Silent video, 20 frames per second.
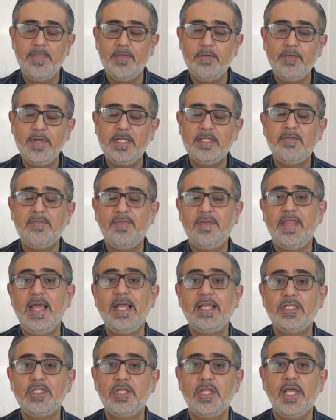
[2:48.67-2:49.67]
the reason for that
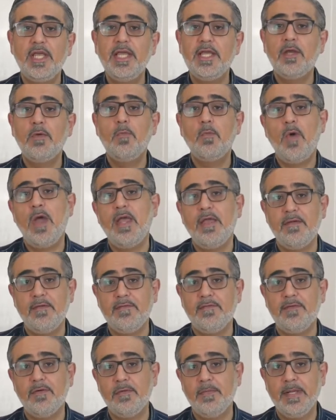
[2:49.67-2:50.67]
is so that he can weigh it
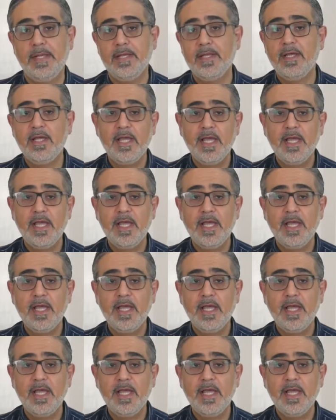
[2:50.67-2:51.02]
for me.